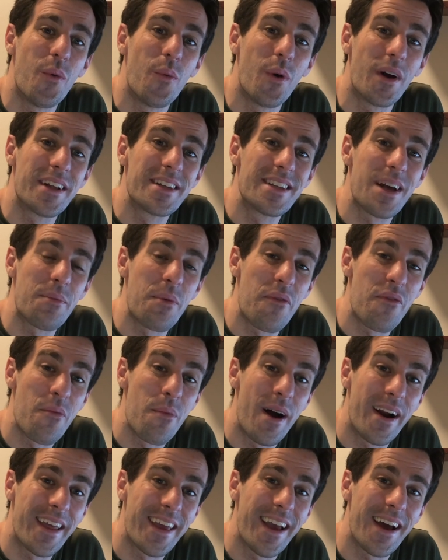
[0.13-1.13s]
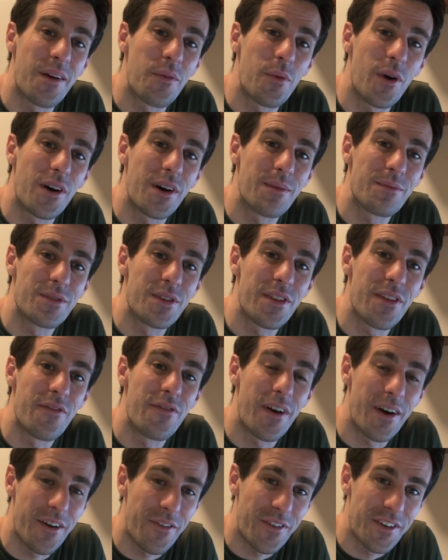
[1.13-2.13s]
What is up, everybody, and welcome to the
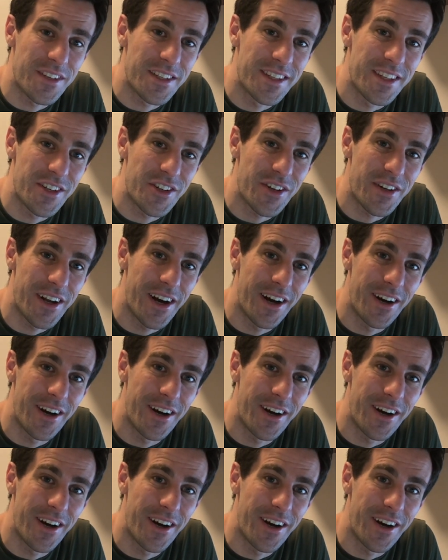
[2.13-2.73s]
very first edition